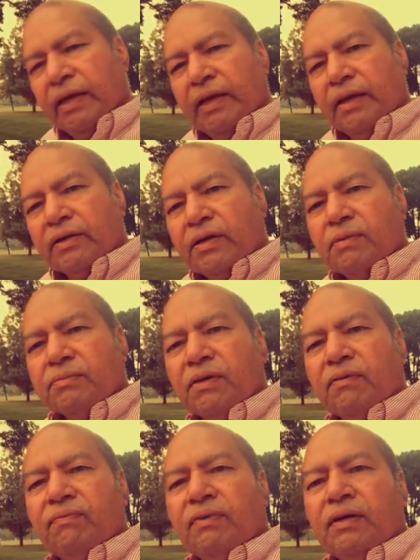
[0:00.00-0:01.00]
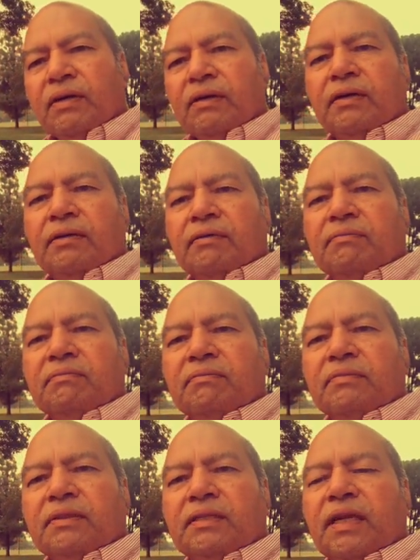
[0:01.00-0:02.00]
in terms of
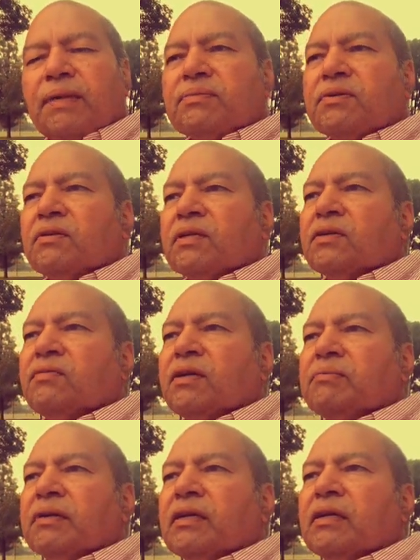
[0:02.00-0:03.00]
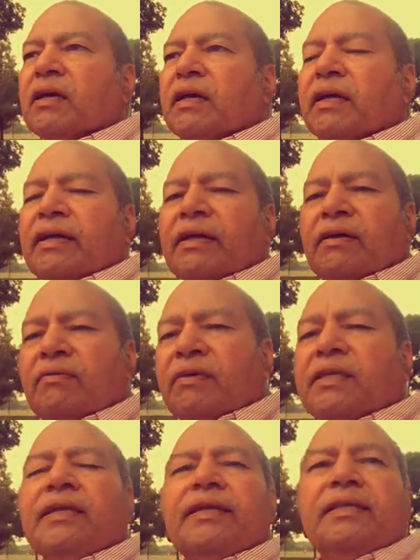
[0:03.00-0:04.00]
tips on the treatment,
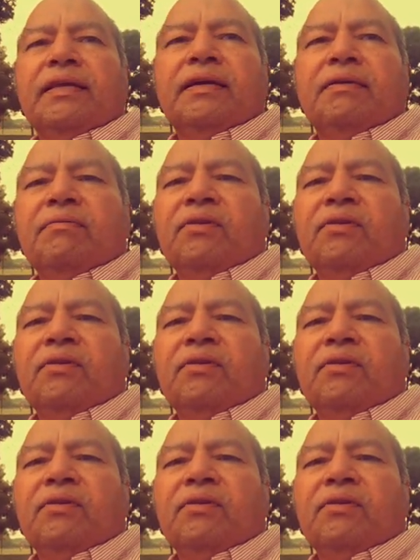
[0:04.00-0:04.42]
with lithium